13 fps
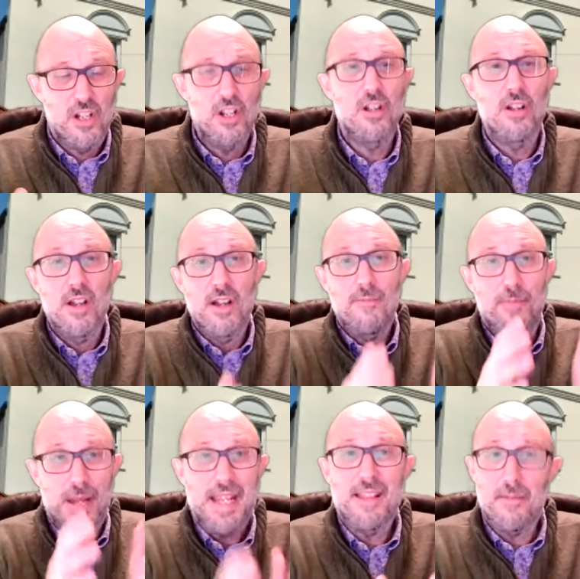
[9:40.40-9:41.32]
to
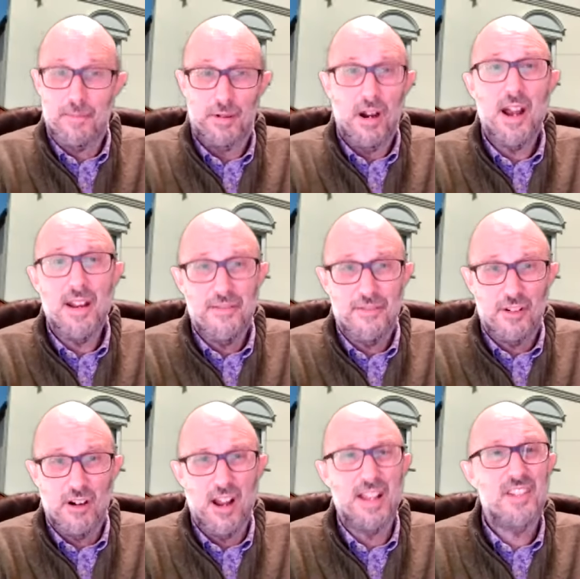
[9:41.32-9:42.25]
be the bride of
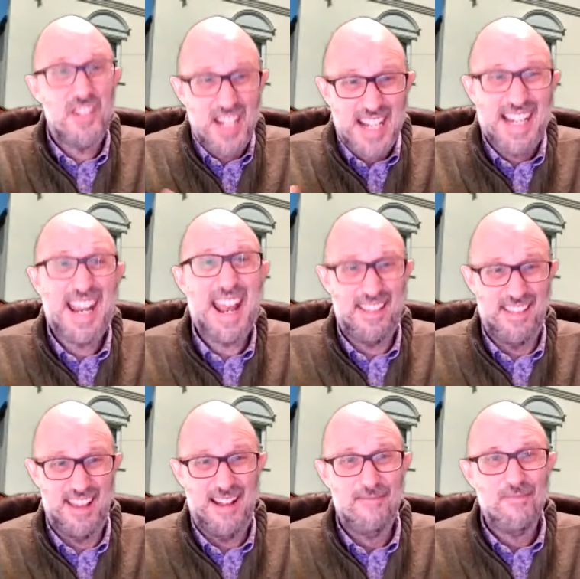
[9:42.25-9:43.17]
Christ
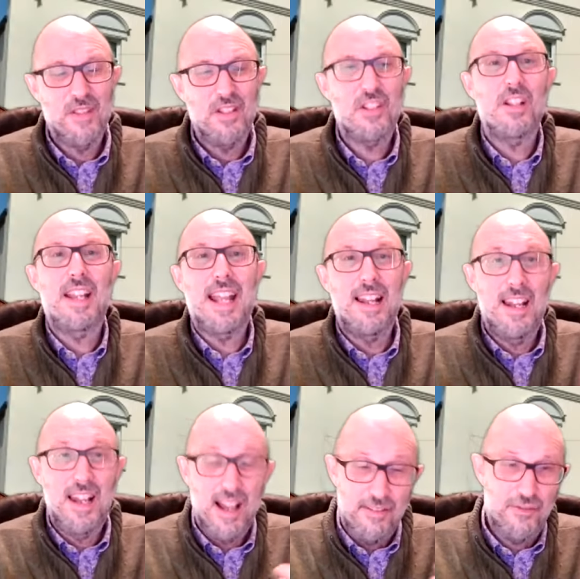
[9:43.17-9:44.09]
together, to get
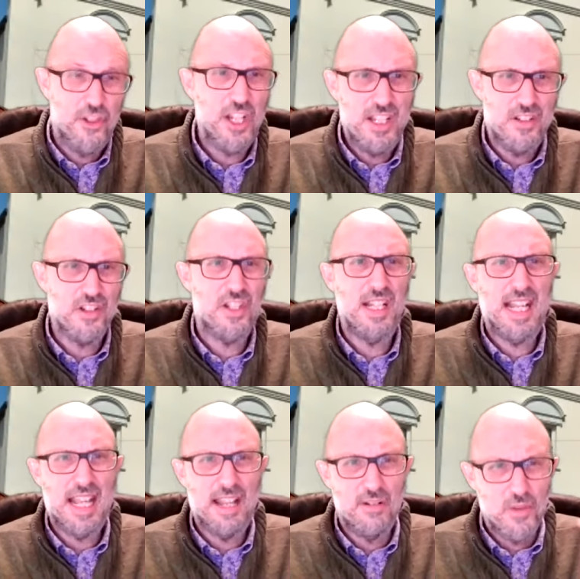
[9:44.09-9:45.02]
love Jesus
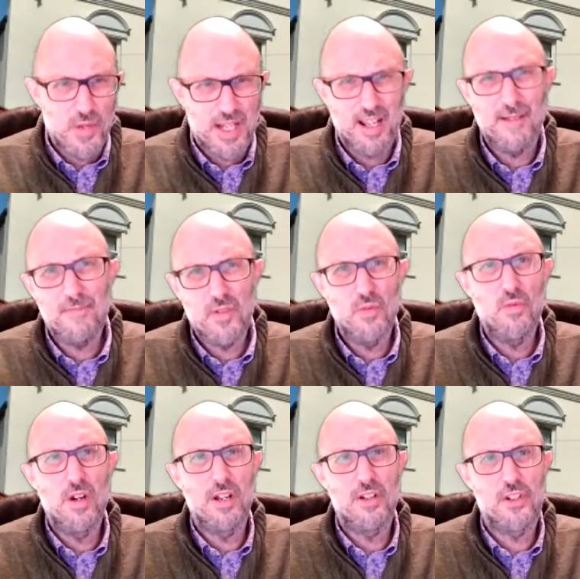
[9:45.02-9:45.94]
together as we come to
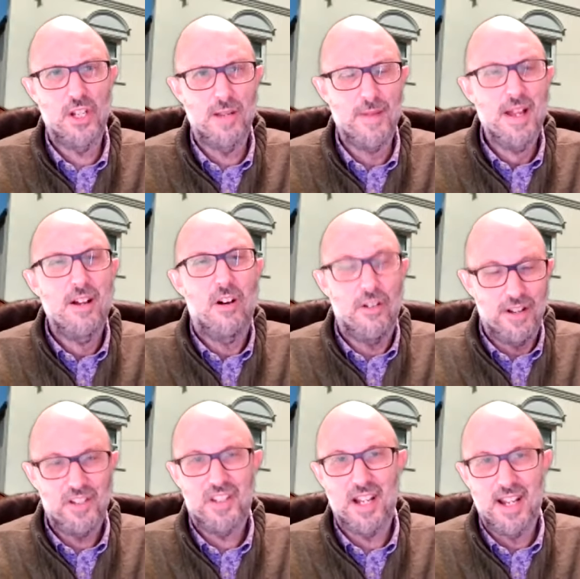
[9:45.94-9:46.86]
worship
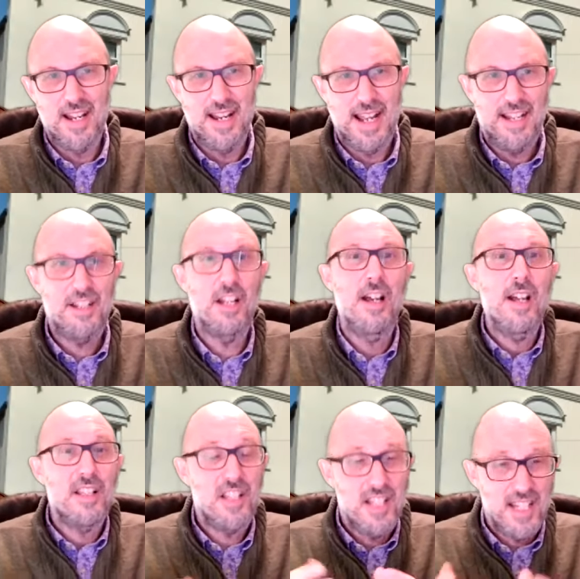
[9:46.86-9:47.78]
on a Sunday, to
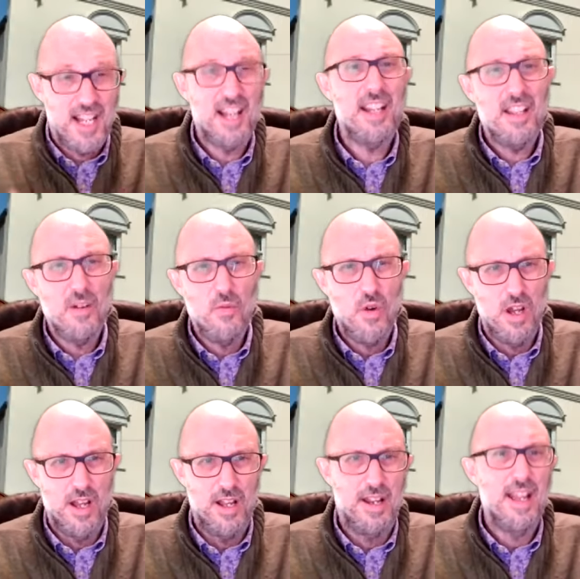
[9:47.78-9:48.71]
study the
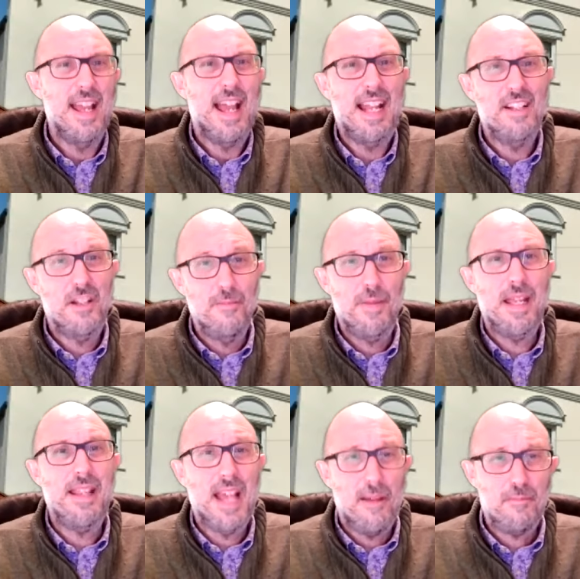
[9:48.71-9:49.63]
word and to
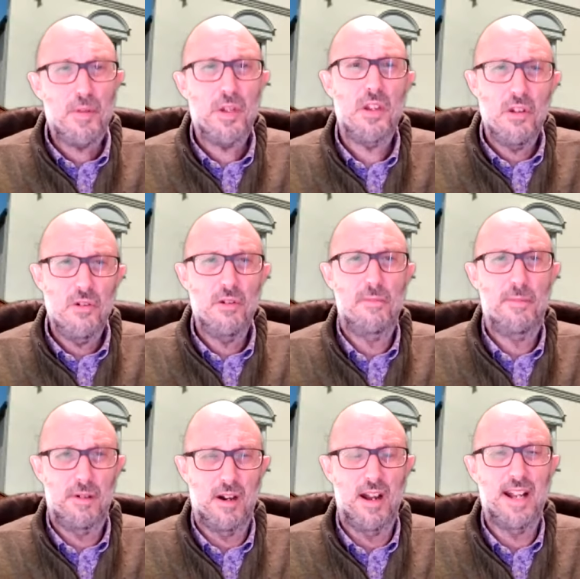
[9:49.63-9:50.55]
be that pure
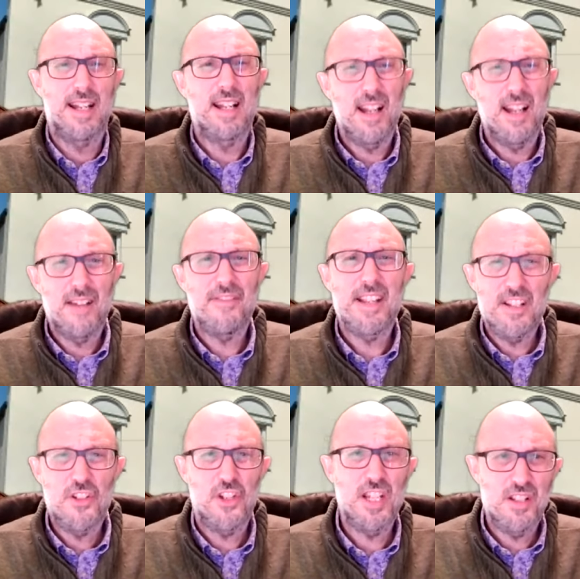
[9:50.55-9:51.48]
bride,
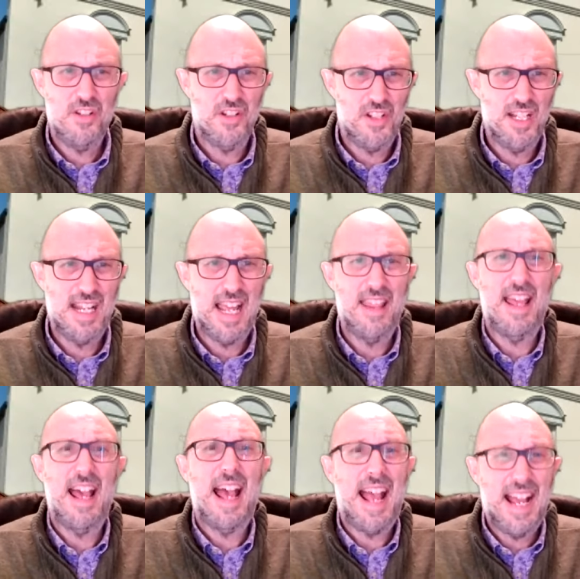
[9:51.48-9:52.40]
loving Jesus
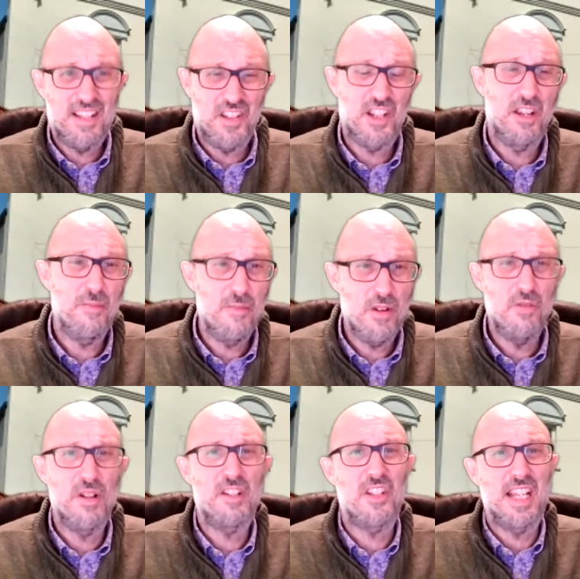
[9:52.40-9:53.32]
together as a
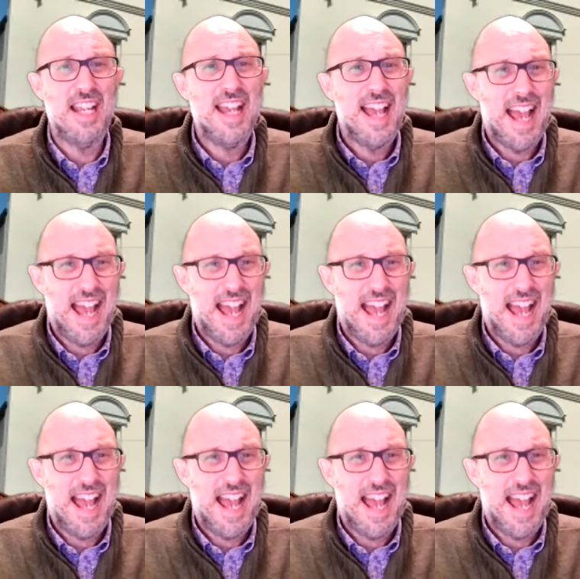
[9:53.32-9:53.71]
community